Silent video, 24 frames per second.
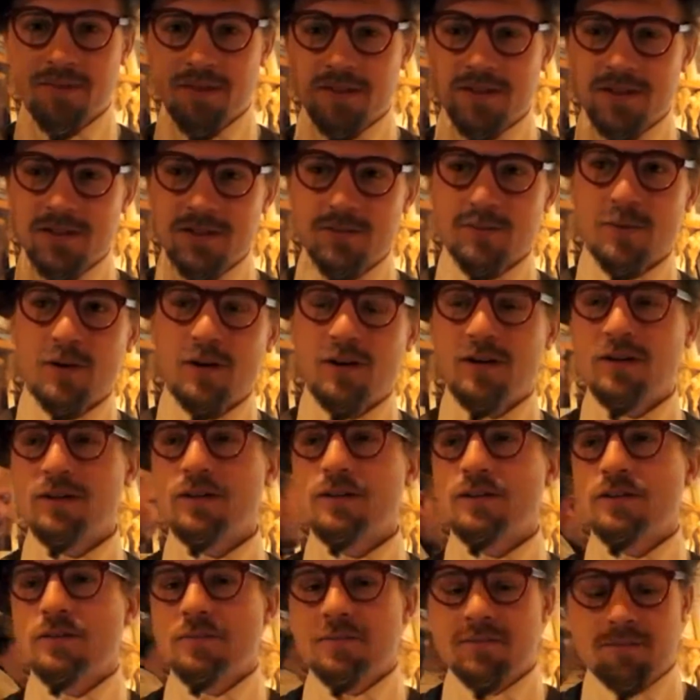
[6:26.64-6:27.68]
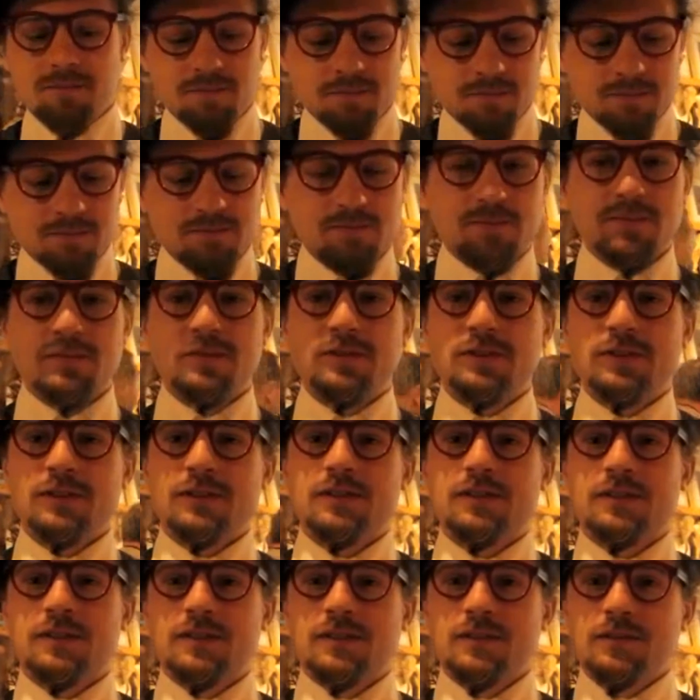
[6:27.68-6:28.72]
small,
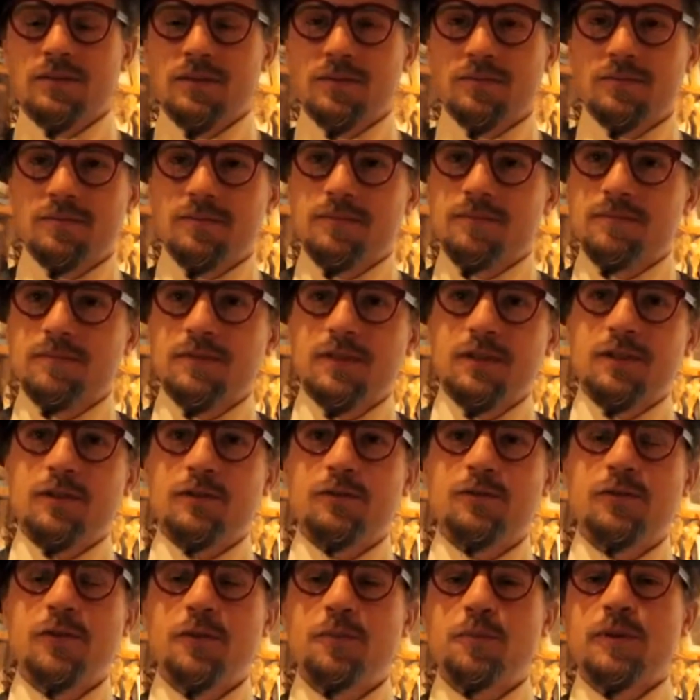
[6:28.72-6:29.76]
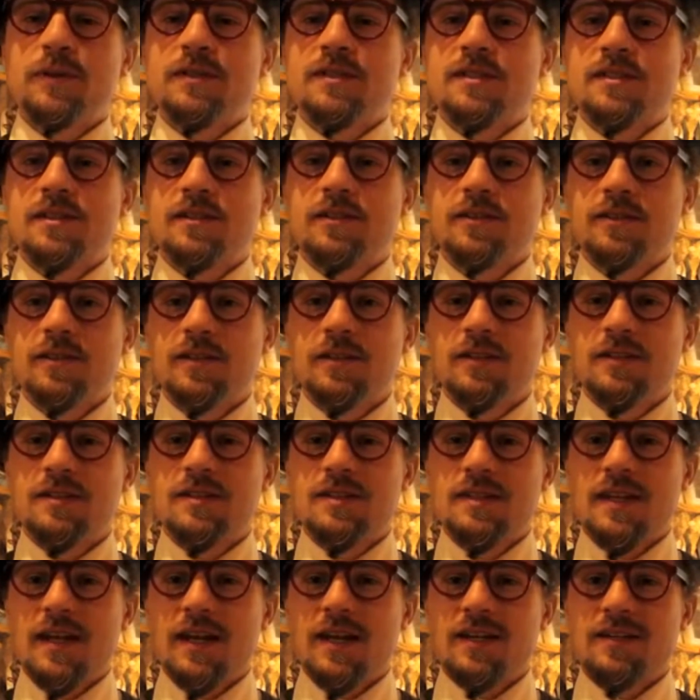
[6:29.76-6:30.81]
just footprints in the
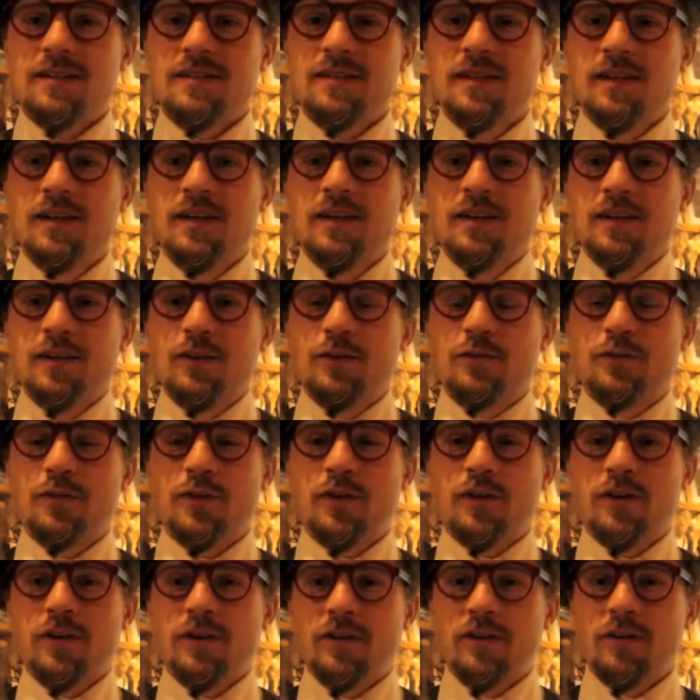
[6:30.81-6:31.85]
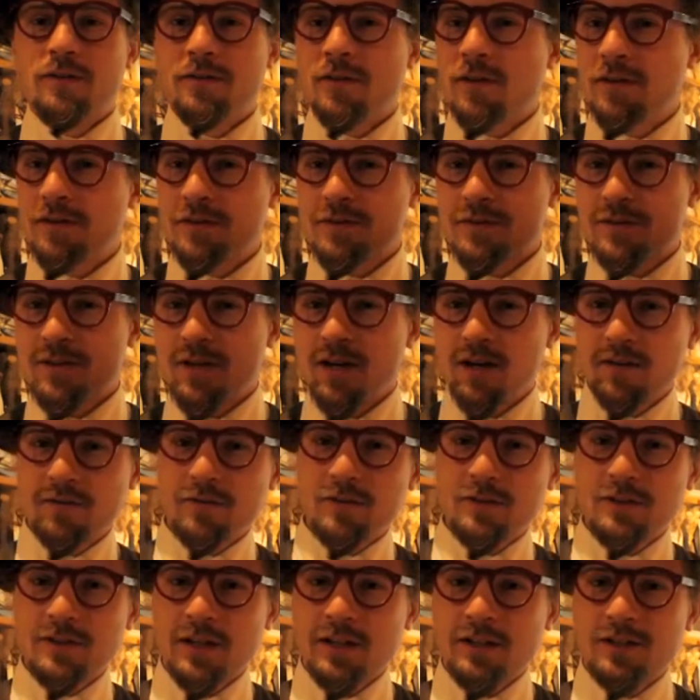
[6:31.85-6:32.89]
sand of all those
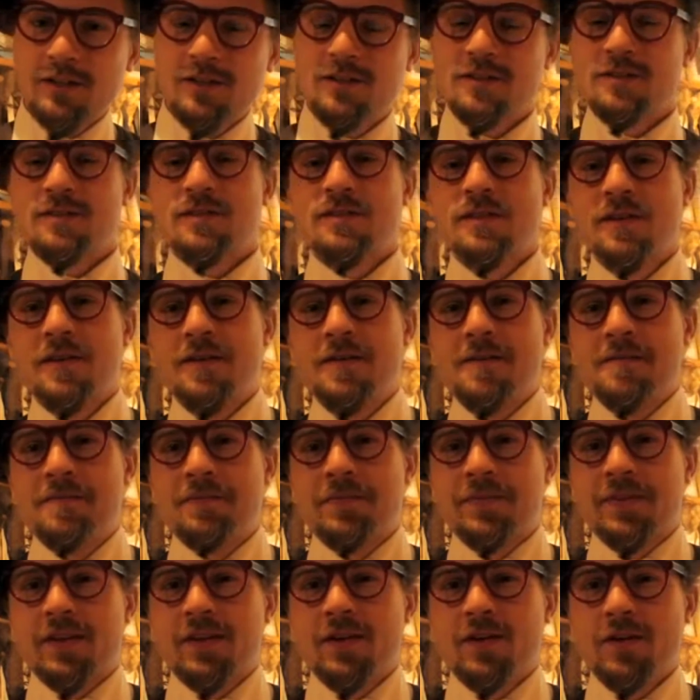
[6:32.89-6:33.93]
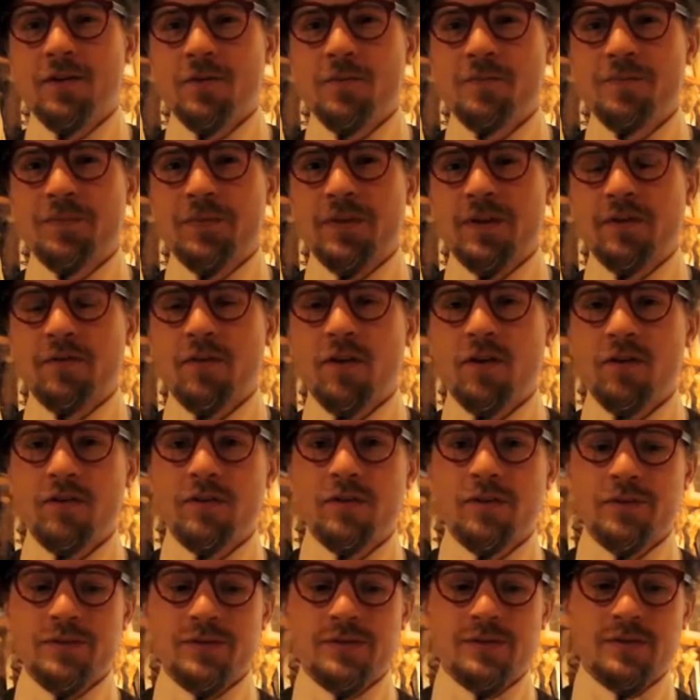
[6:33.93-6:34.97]
conversations, of all
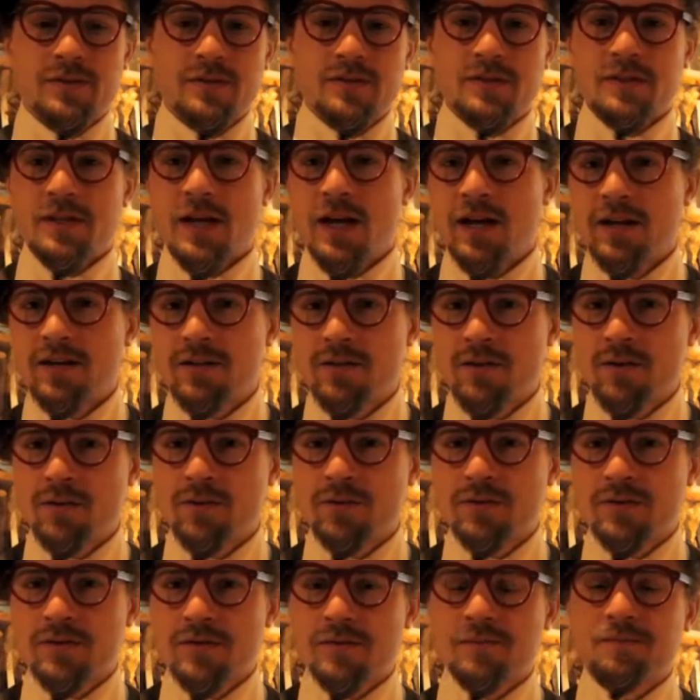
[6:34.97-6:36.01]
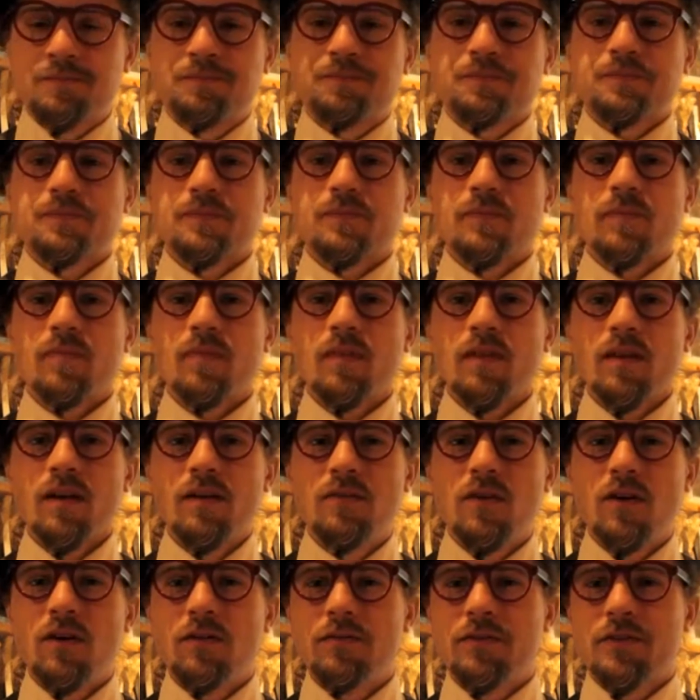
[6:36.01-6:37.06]
those side notes,
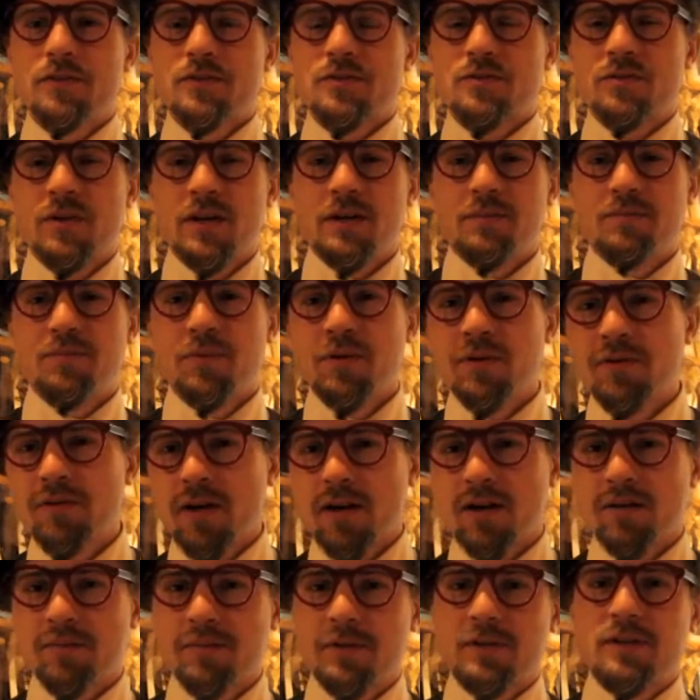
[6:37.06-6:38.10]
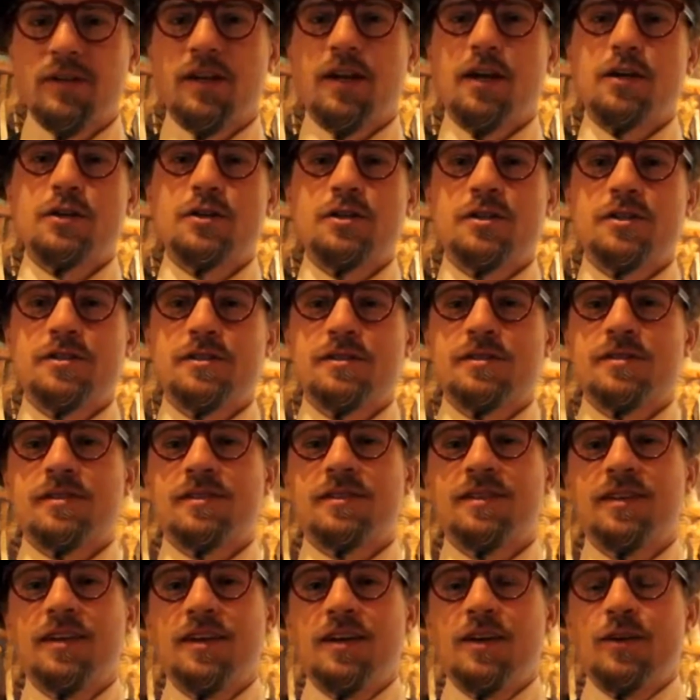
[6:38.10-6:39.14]
of all of those great book recommendations
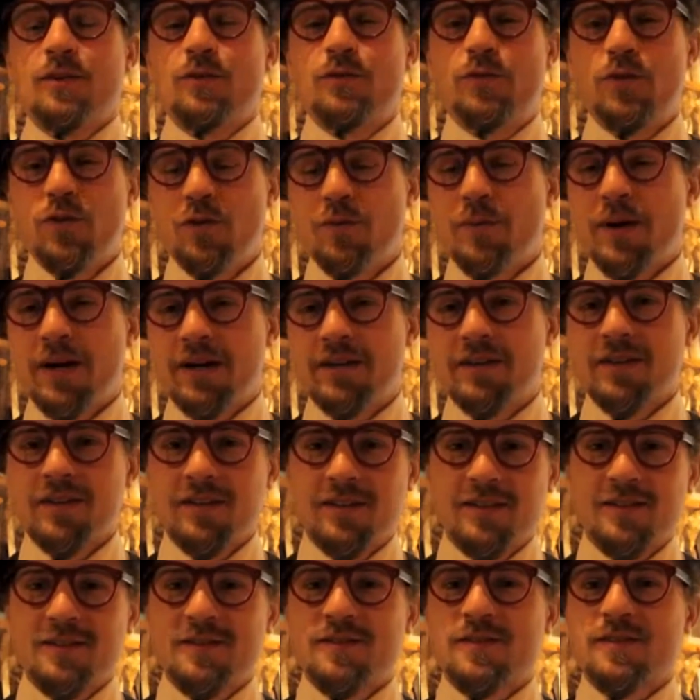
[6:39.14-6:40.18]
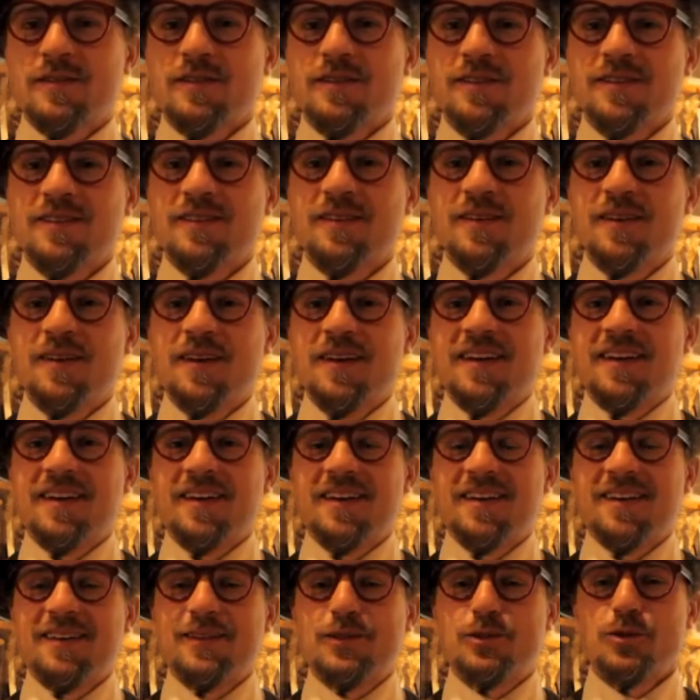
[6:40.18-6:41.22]
and film ideas and
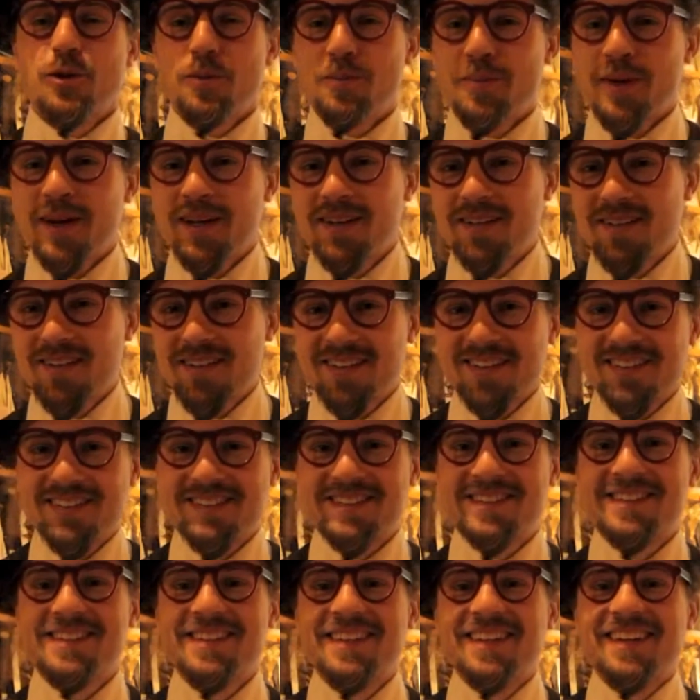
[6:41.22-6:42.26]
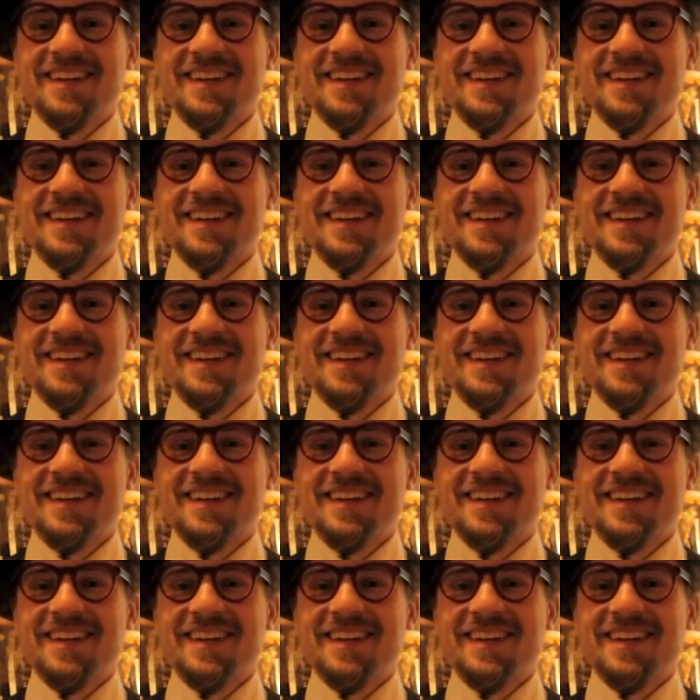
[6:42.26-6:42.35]
trip ideas,